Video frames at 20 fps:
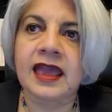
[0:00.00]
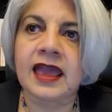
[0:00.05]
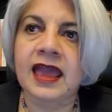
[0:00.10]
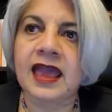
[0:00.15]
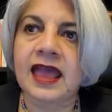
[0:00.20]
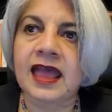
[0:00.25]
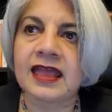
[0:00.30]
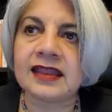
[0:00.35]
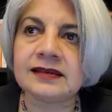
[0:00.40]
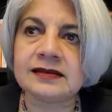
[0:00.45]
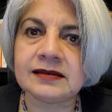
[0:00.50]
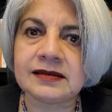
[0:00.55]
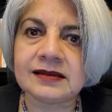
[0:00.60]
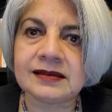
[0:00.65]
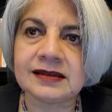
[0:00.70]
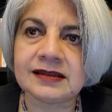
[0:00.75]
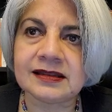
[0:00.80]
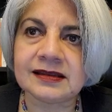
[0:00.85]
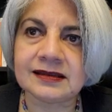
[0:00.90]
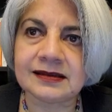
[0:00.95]
And
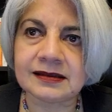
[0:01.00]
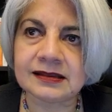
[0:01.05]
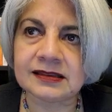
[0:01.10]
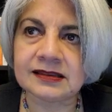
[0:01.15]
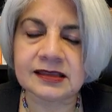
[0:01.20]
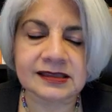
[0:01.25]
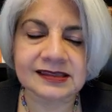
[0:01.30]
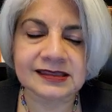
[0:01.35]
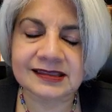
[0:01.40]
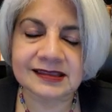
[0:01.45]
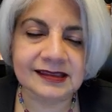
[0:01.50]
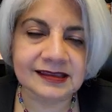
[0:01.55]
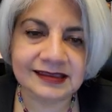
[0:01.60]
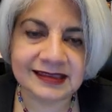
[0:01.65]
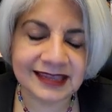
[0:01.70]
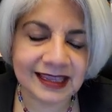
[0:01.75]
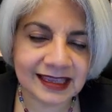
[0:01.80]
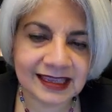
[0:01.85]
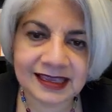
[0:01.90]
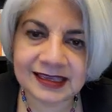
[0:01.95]
the
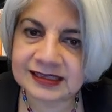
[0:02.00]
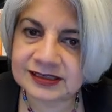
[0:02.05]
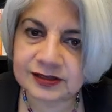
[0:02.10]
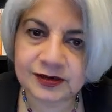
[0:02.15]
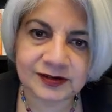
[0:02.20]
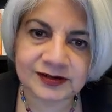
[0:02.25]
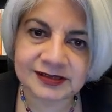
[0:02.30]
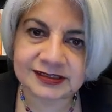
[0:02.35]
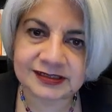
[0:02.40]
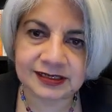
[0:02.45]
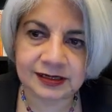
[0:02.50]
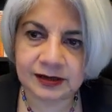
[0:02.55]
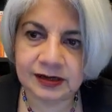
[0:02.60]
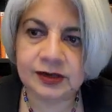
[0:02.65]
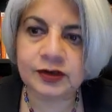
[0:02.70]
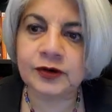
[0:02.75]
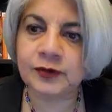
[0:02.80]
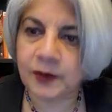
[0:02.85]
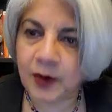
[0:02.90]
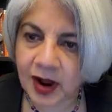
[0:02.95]
the thing is you're still
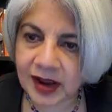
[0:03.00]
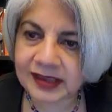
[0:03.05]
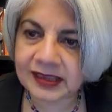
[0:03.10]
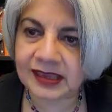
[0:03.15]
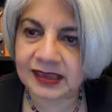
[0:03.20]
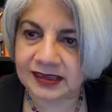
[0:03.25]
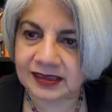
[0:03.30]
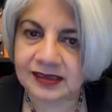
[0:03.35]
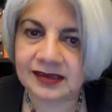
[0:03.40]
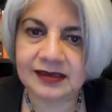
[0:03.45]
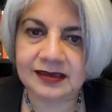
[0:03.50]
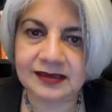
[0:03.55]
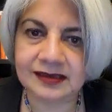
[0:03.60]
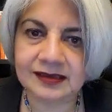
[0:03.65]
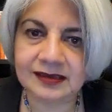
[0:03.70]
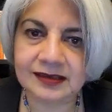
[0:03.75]
you're walking.